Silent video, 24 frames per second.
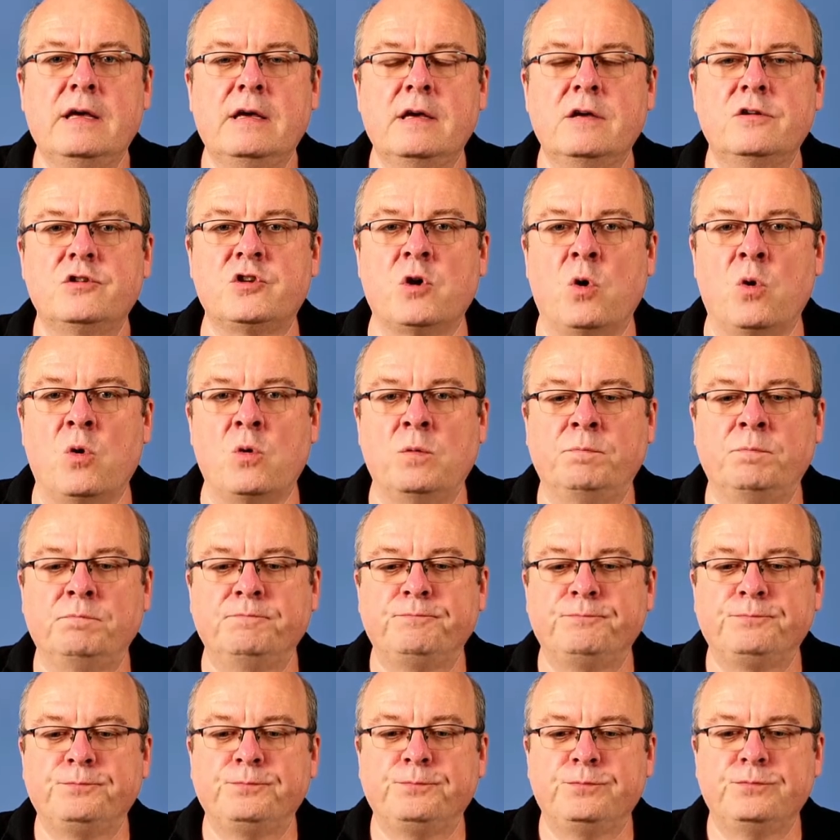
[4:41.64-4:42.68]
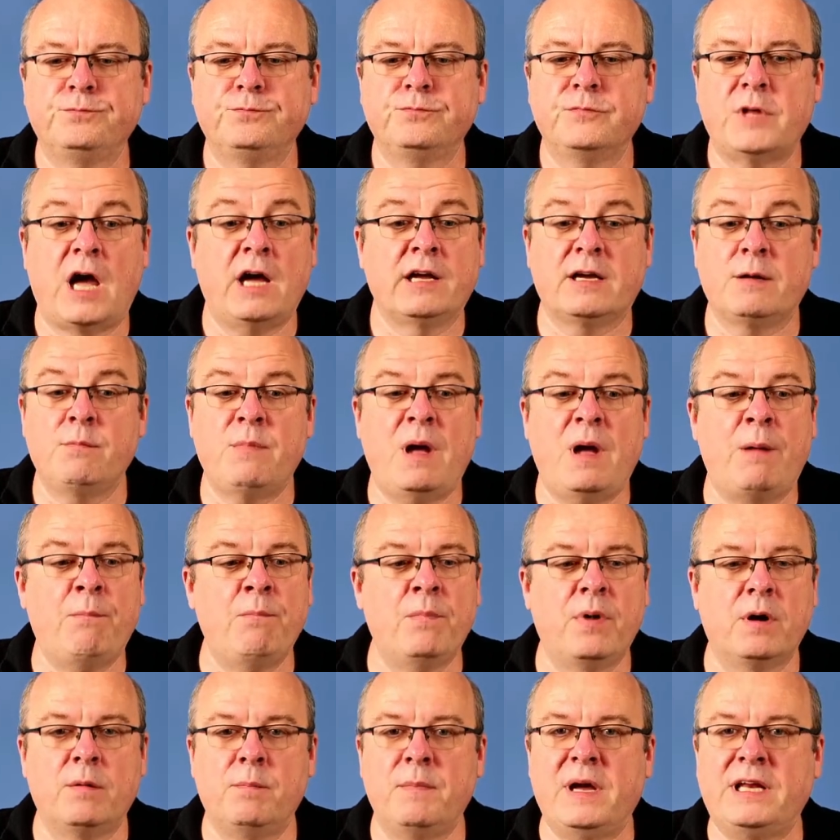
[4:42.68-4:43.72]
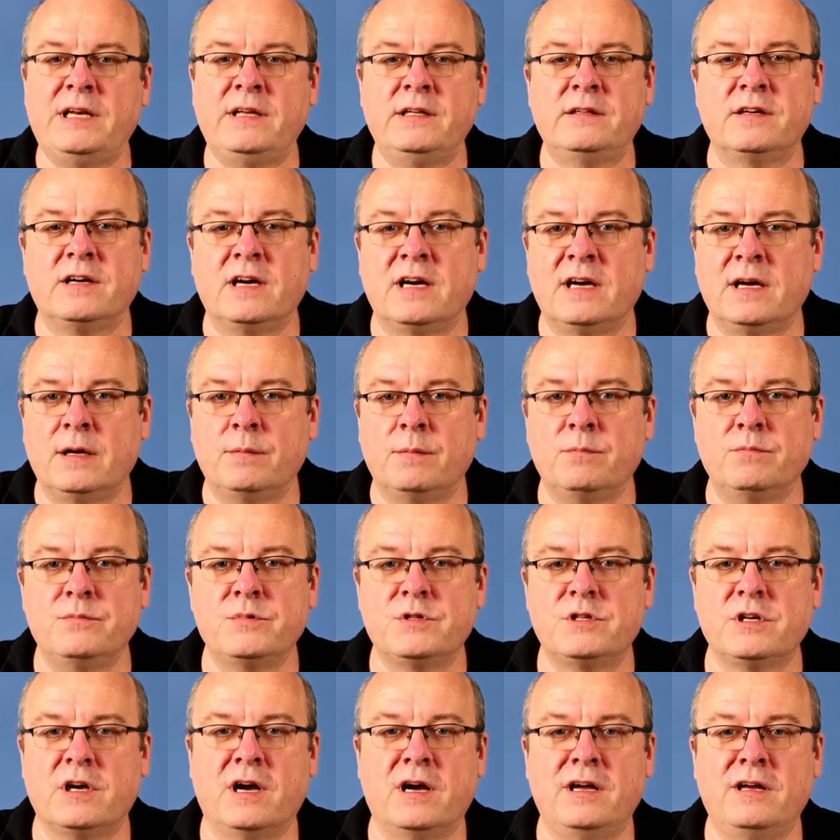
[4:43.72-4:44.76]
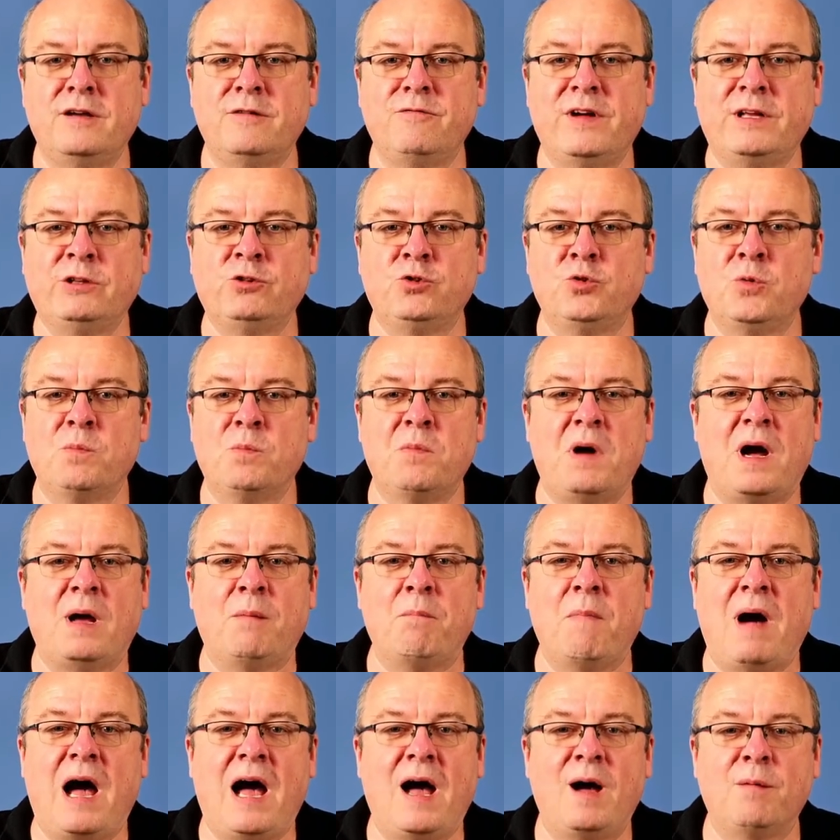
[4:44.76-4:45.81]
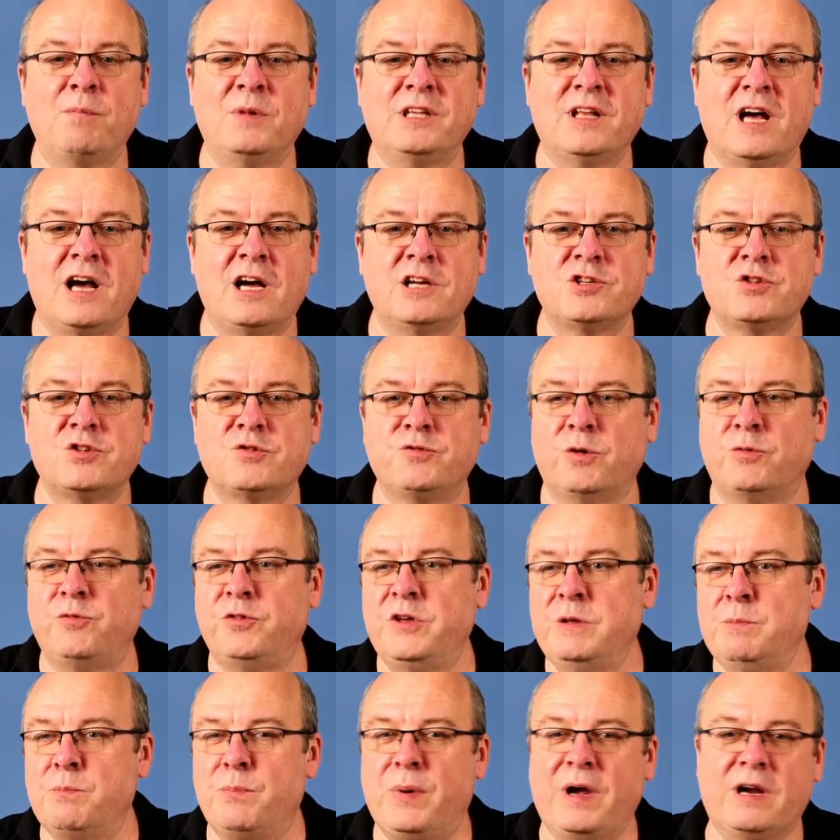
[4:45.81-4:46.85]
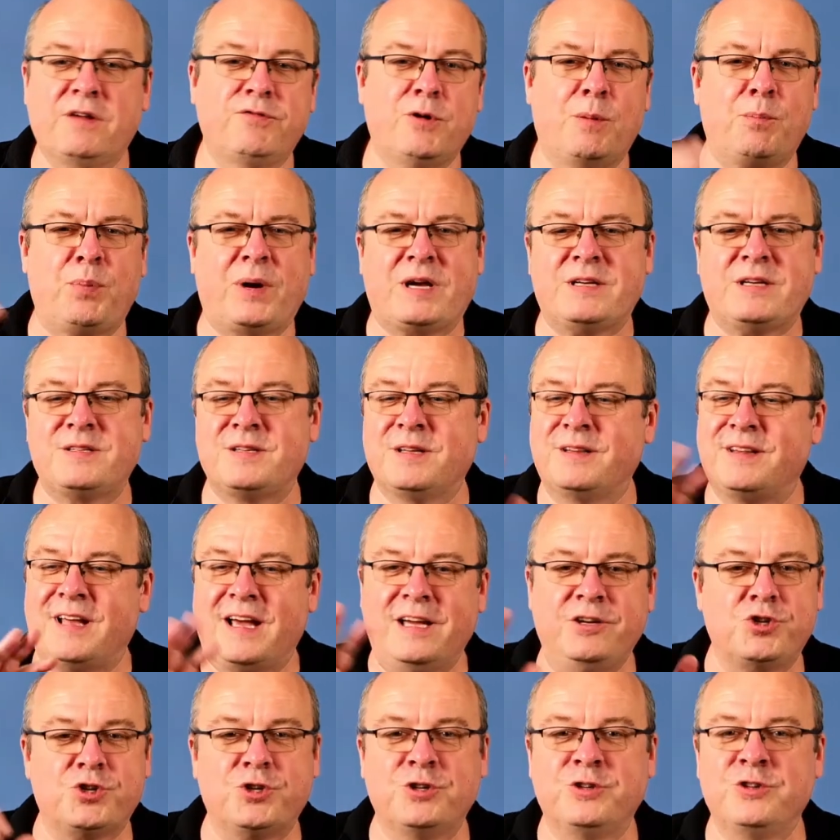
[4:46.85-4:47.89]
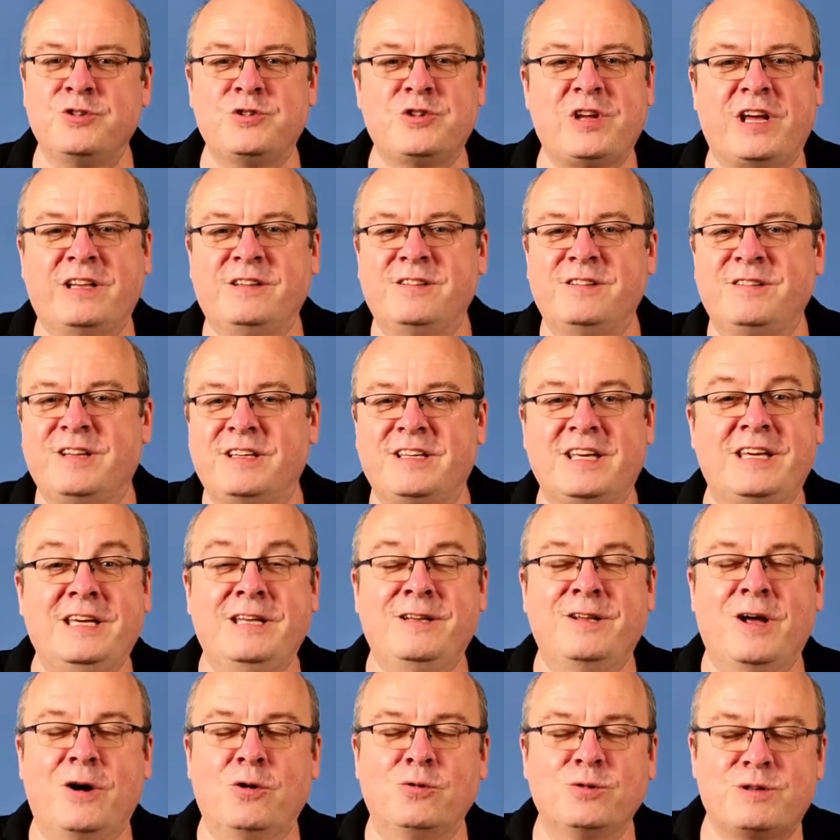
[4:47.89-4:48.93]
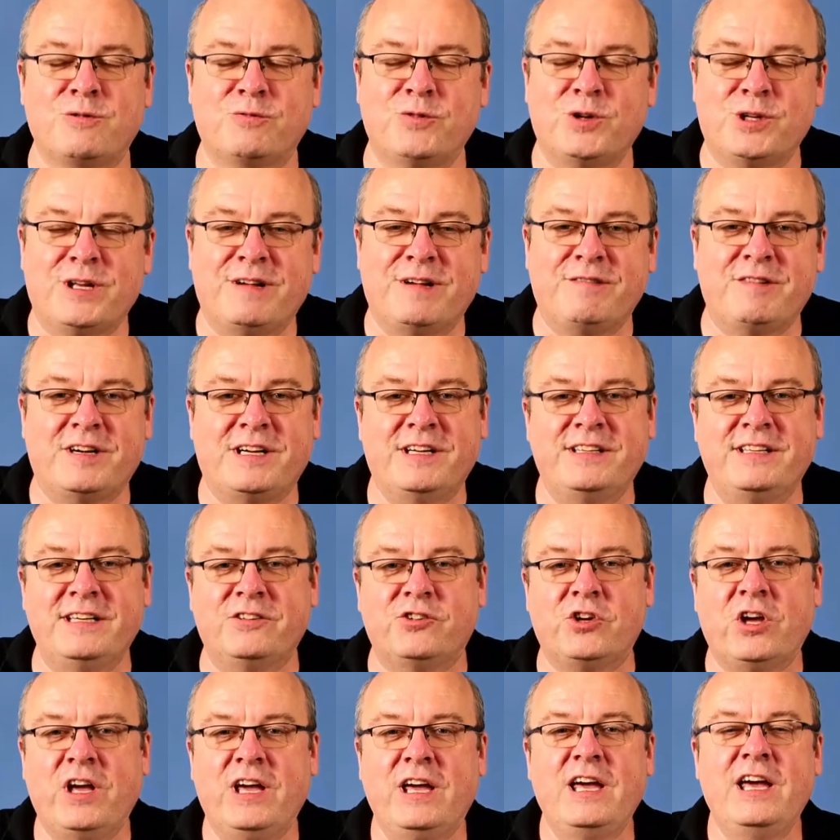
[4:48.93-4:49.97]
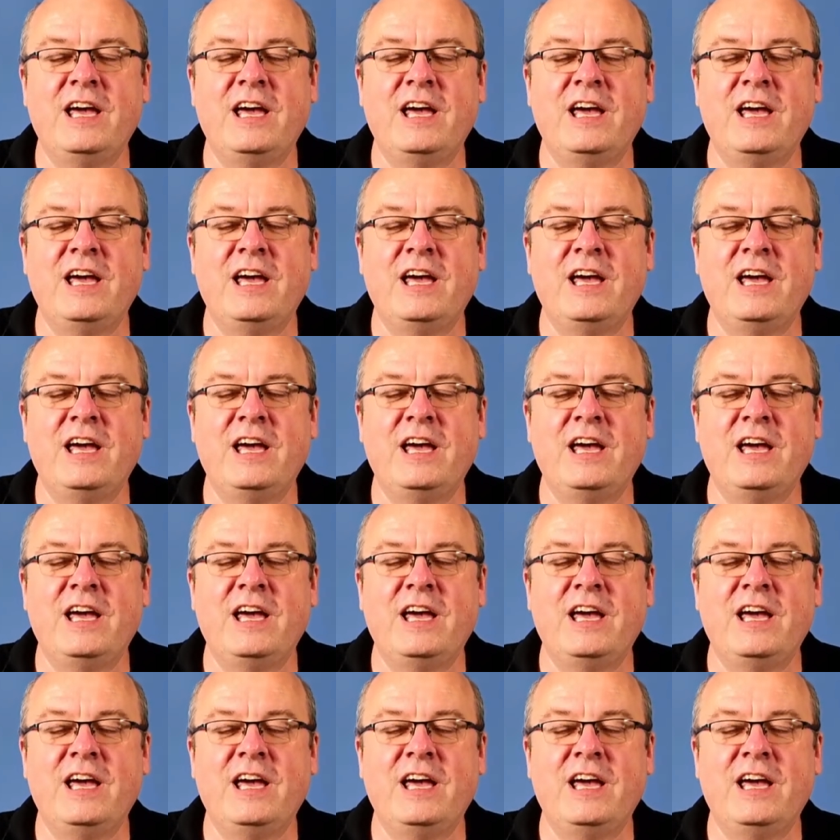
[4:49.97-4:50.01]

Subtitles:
So I remember many times I went to my mom and asked for feedback for presentations and the keynotes and whatever I did.